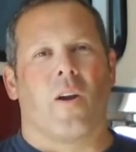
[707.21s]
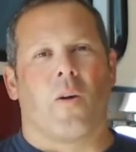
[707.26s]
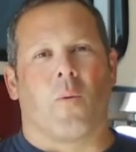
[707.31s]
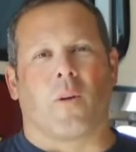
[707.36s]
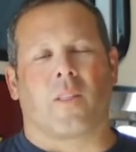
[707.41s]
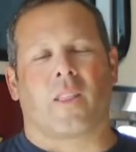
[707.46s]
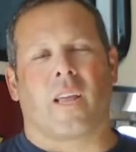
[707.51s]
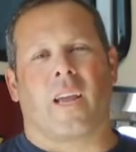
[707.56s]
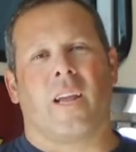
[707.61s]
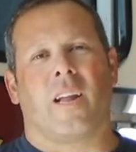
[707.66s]

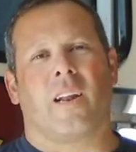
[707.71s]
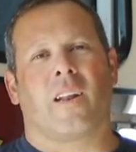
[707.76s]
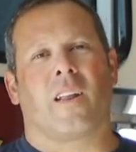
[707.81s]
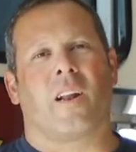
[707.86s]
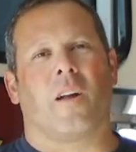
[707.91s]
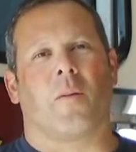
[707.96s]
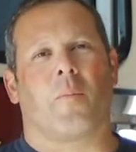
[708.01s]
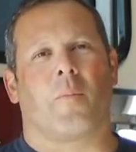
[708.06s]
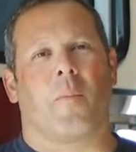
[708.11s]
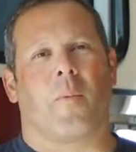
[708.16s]
what they ended
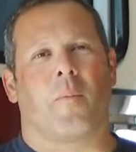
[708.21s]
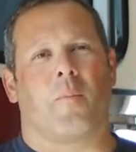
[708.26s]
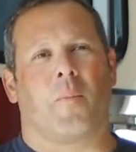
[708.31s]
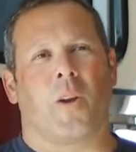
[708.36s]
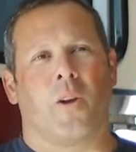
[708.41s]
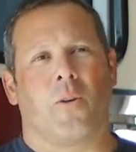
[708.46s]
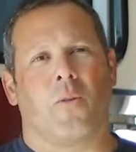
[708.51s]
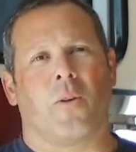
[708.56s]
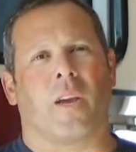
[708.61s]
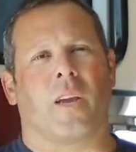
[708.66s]
up
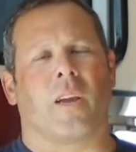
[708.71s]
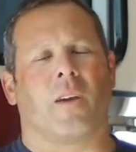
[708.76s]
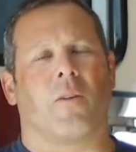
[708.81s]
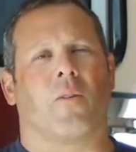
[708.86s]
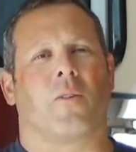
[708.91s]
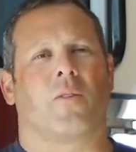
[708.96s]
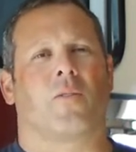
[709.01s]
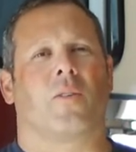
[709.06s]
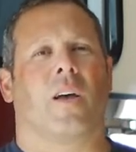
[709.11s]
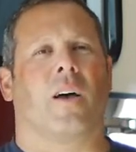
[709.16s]
doing
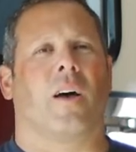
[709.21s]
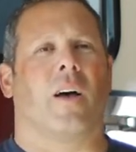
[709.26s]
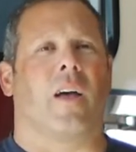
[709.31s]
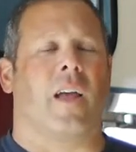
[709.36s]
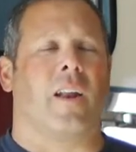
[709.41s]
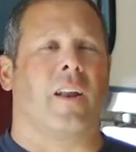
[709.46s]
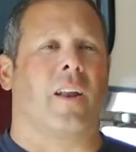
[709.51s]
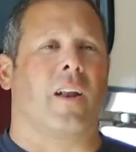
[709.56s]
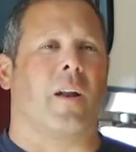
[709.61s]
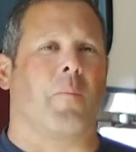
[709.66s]
was
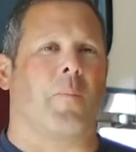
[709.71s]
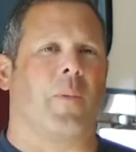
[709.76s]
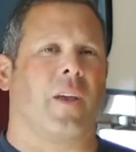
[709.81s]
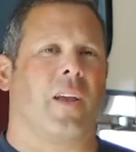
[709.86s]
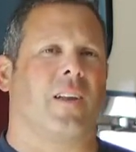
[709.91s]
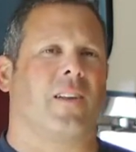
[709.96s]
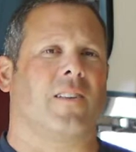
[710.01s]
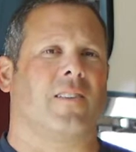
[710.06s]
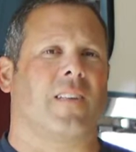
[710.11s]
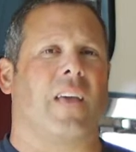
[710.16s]
ended up
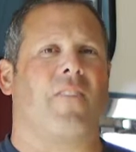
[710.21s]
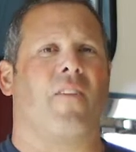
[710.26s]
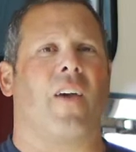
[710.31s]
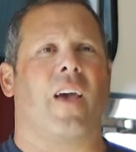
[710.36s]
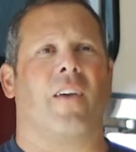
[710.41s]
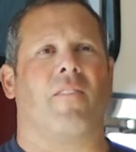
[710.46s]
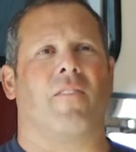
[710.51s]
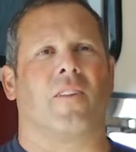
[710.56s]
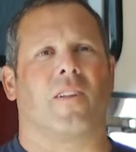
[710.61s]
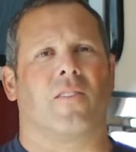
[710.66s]
being safe
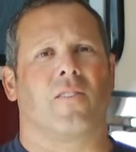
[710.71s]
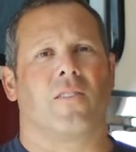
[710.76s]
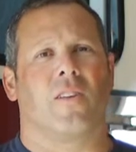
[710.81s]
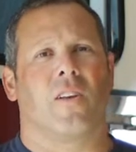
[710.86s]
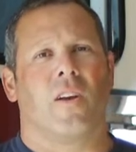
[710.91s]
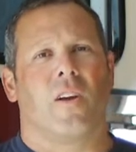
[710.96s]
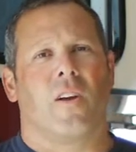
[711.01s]
havens